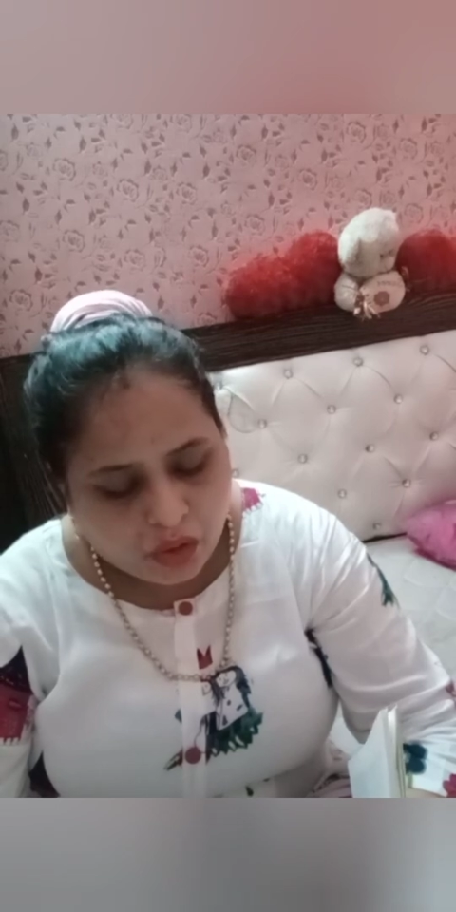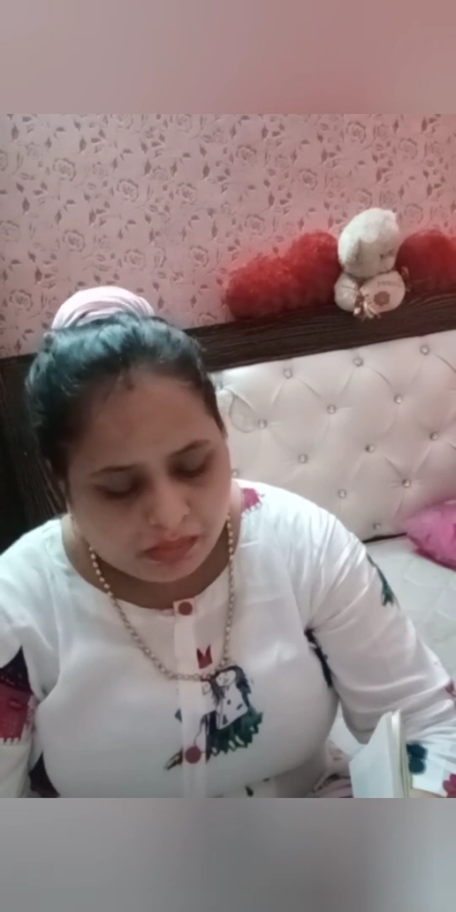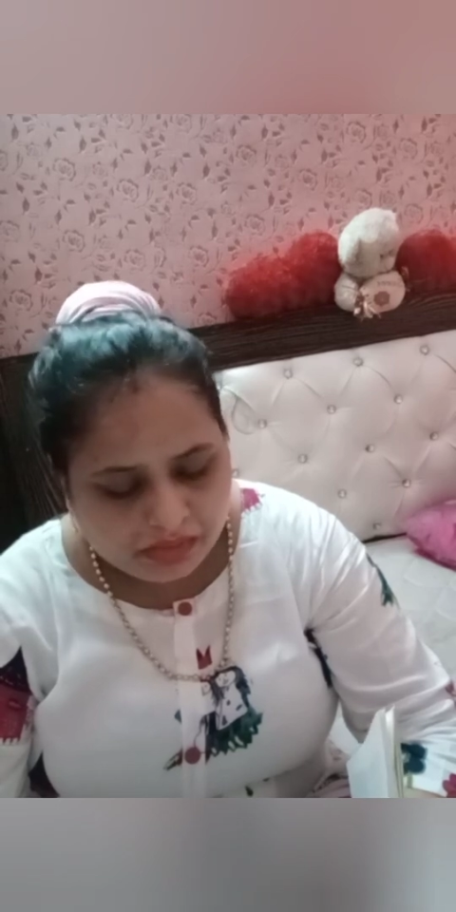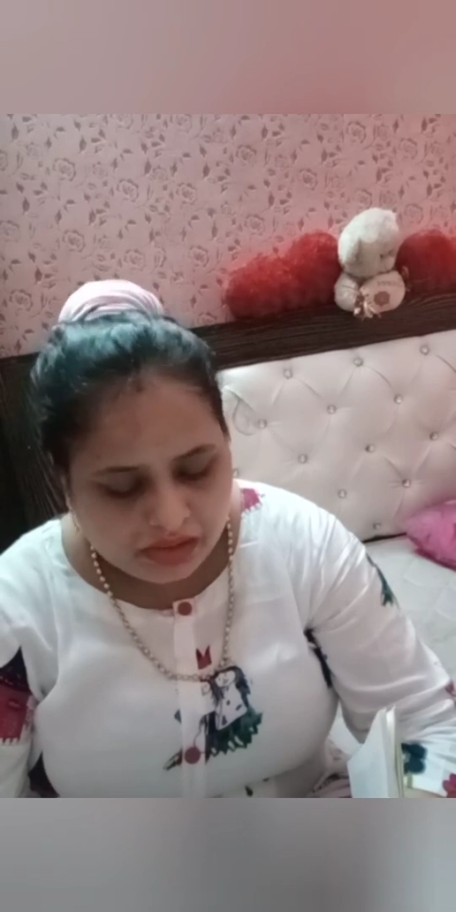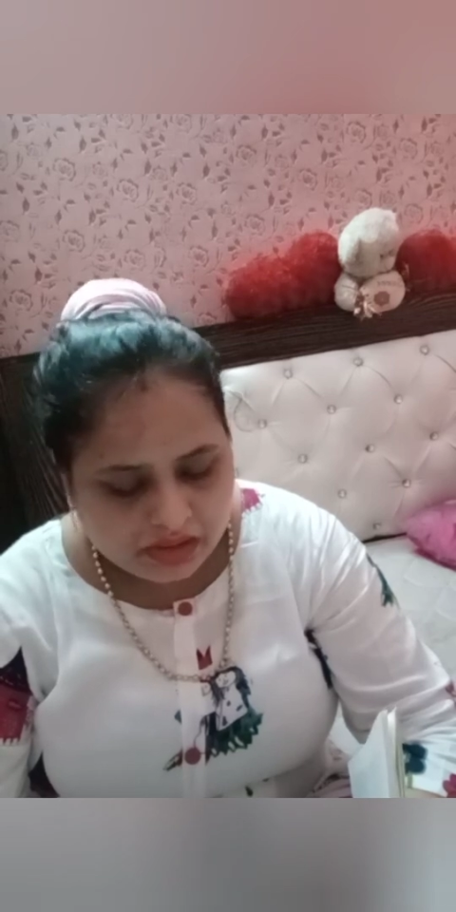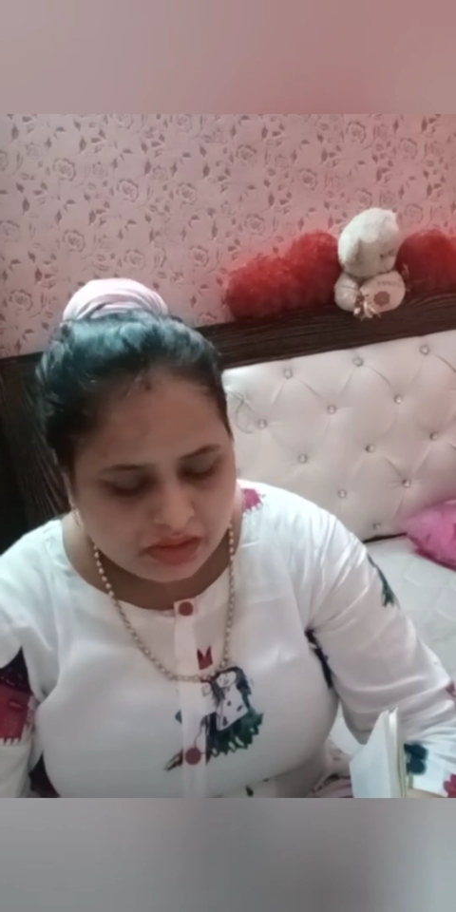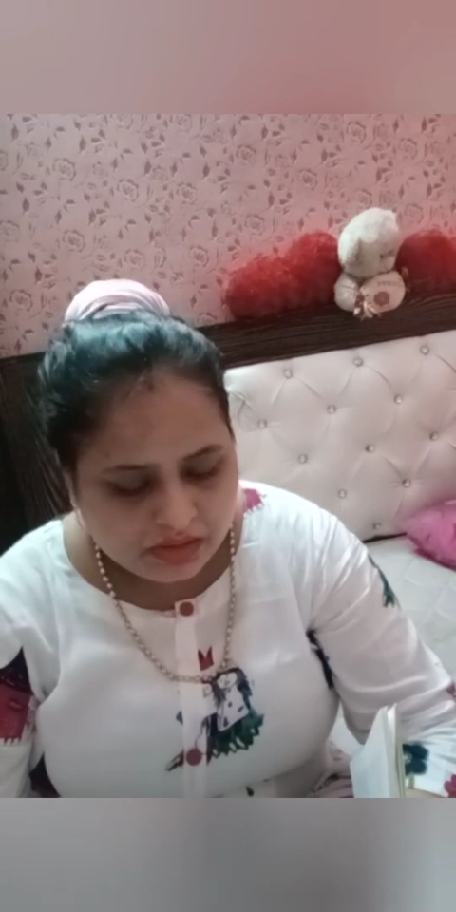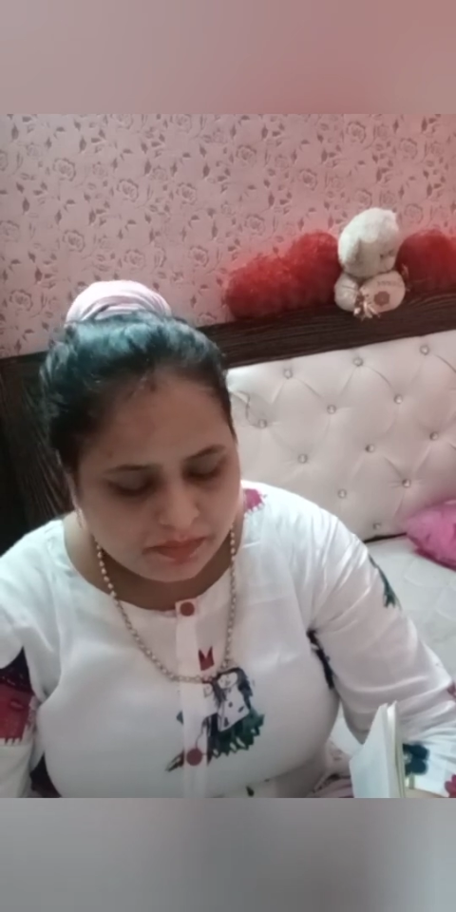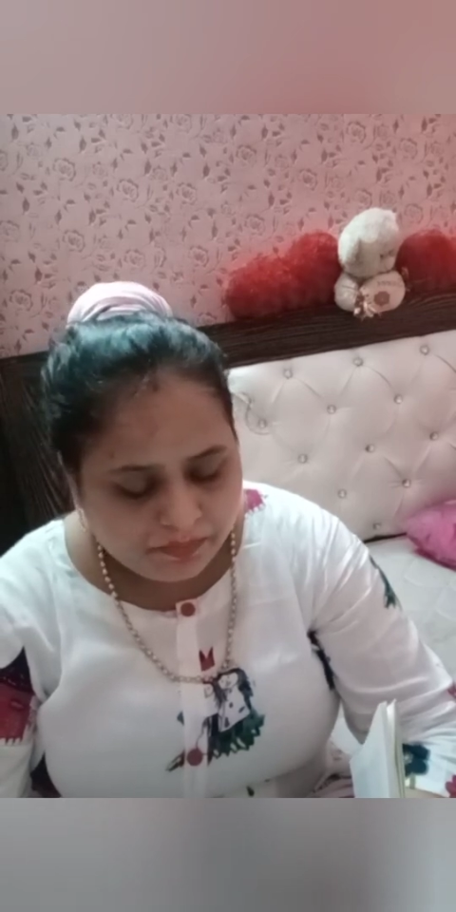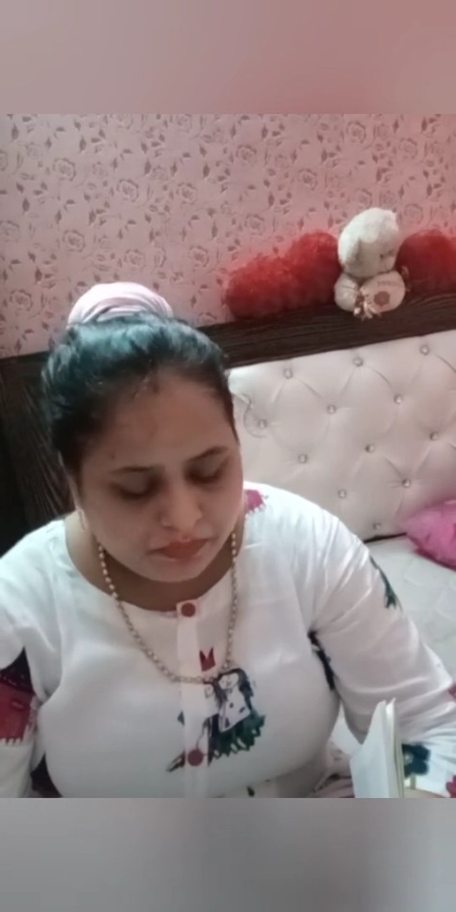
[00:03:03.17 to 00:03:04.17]
Just
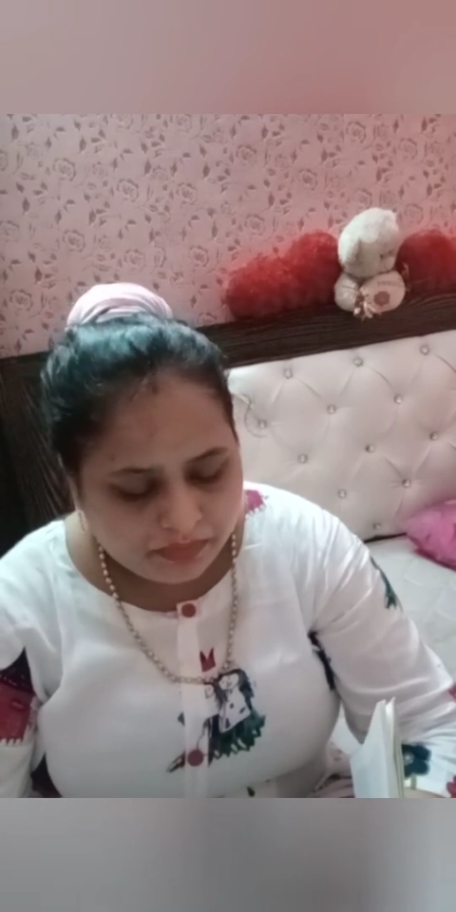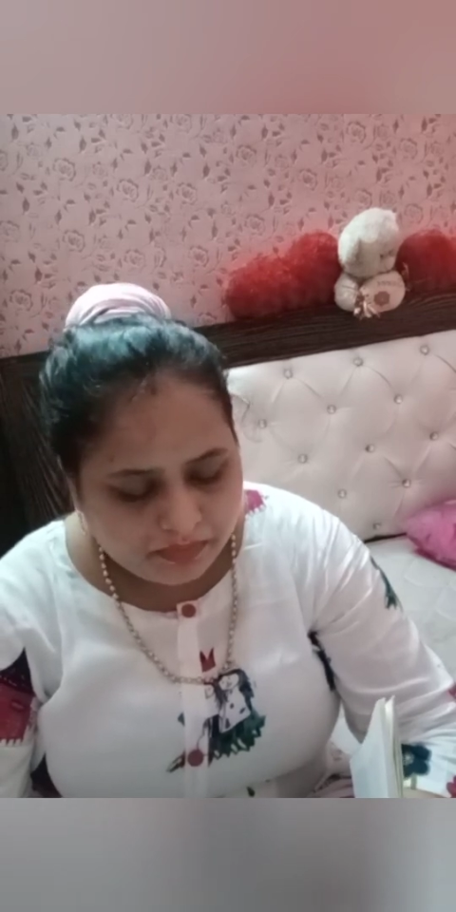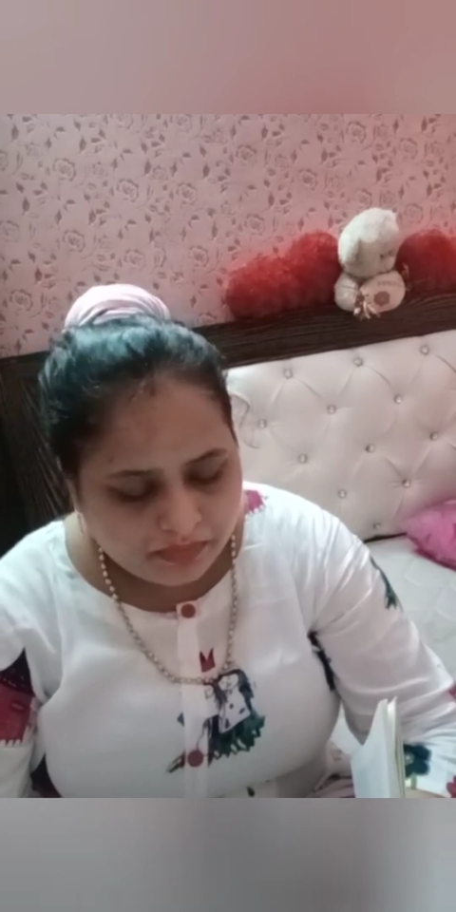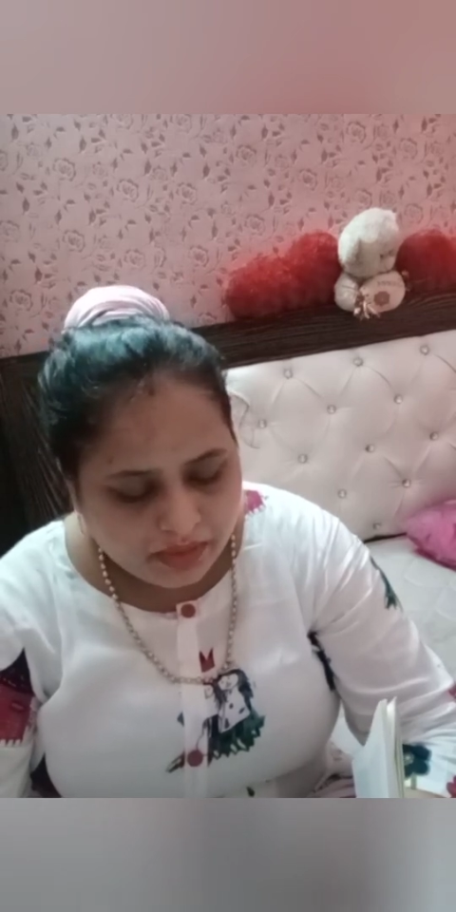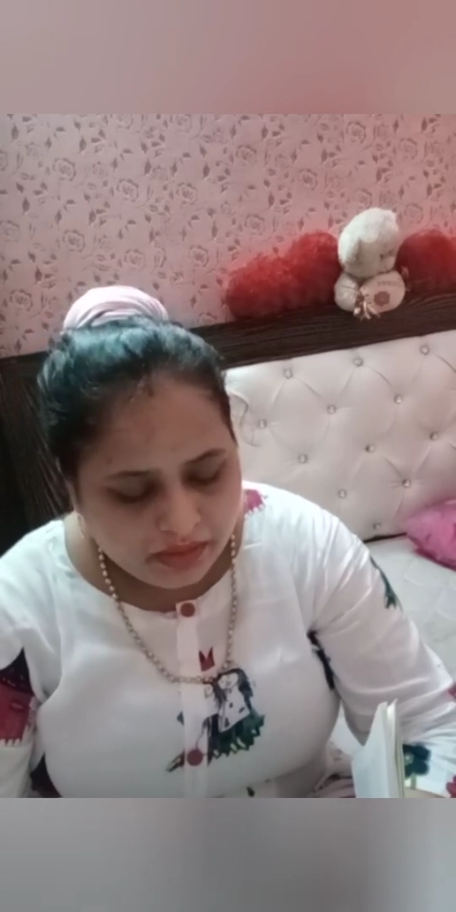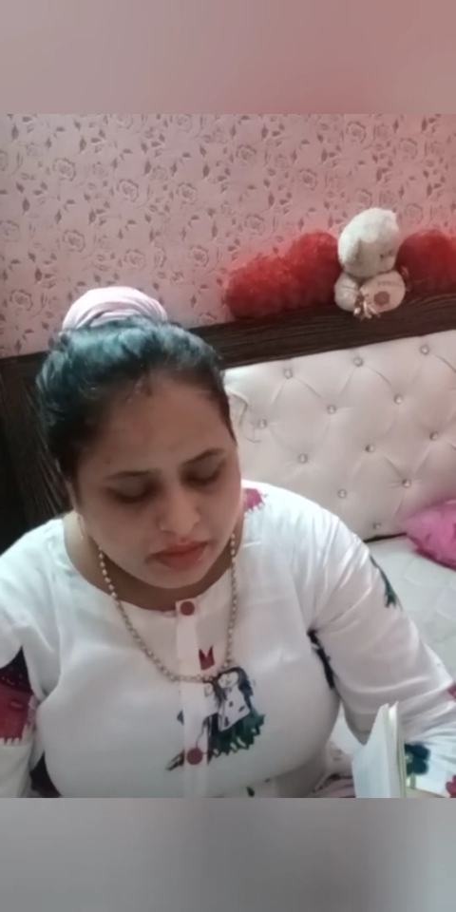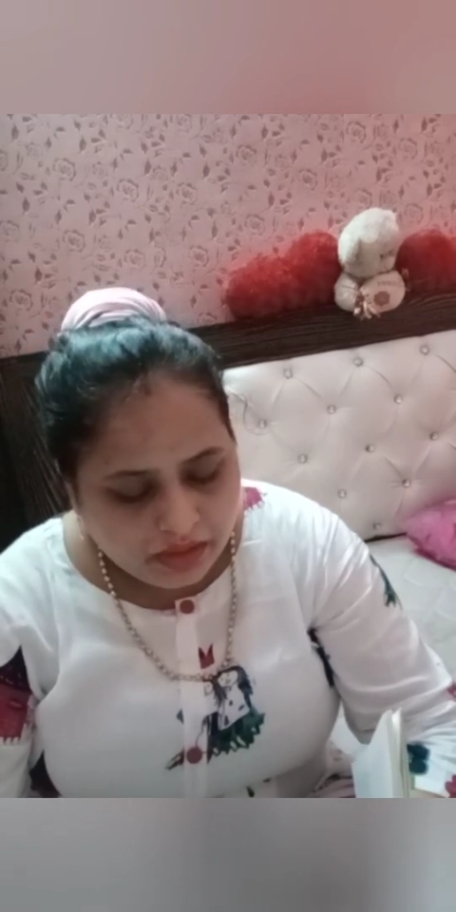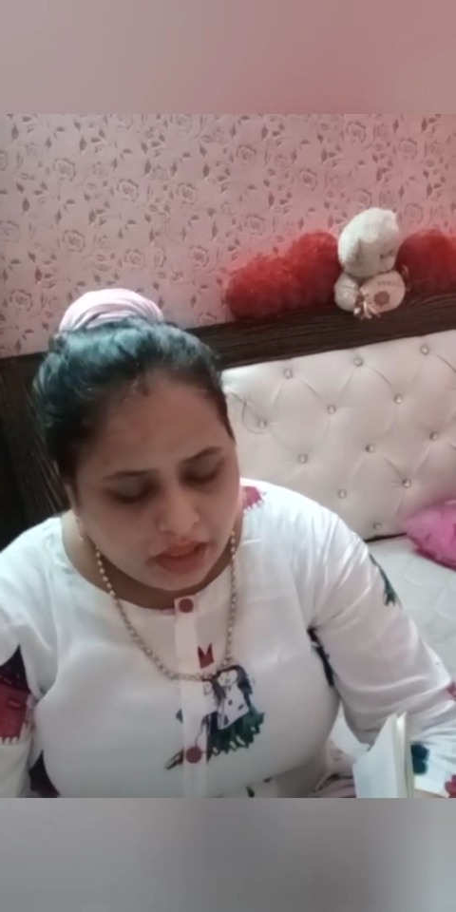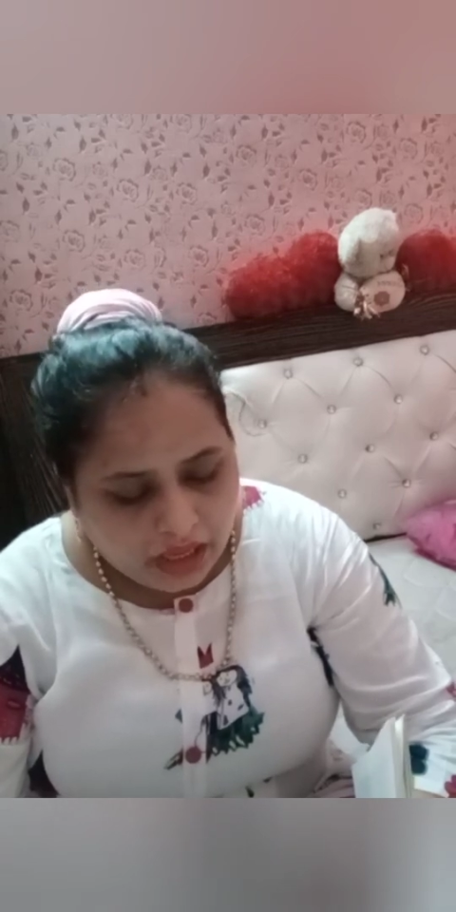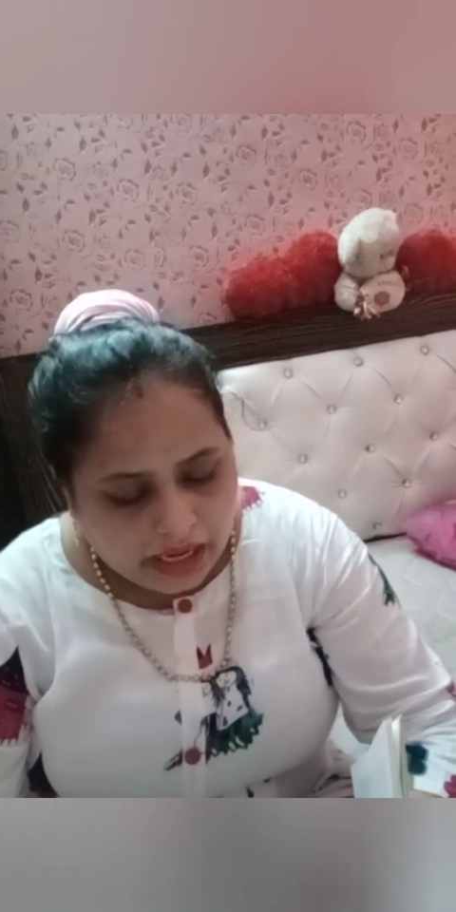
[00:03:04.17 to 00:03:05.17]
give me 2
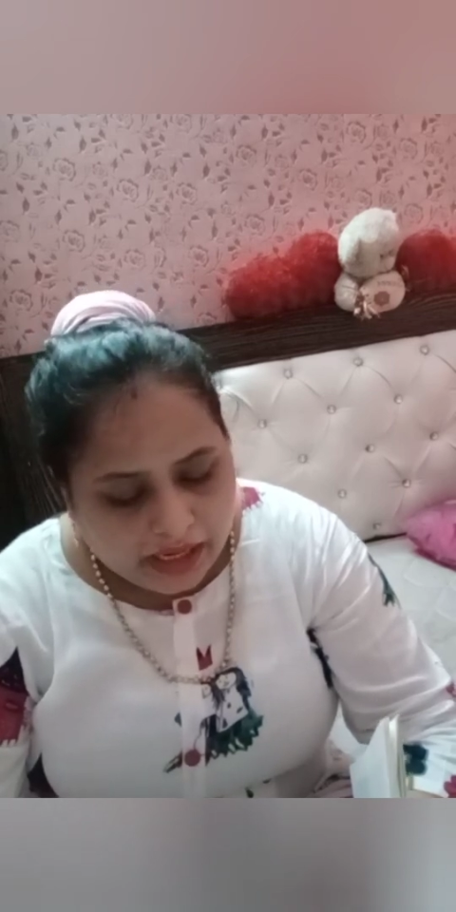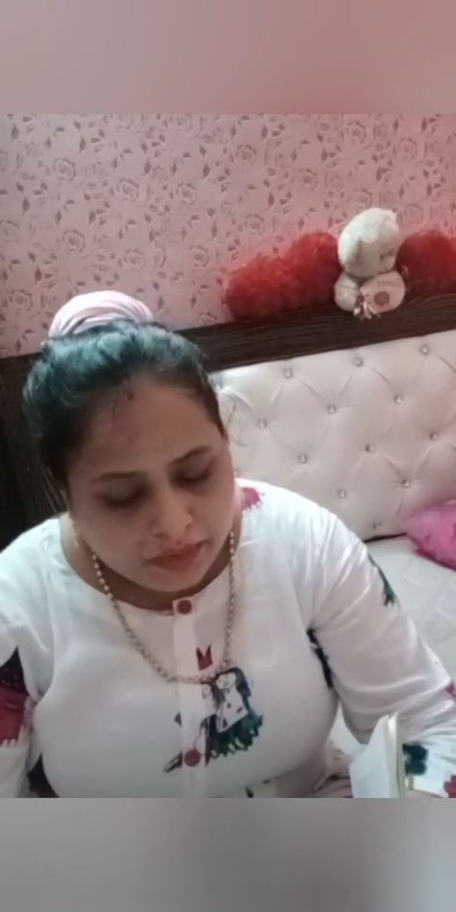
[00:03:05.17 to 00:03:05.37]
seconds.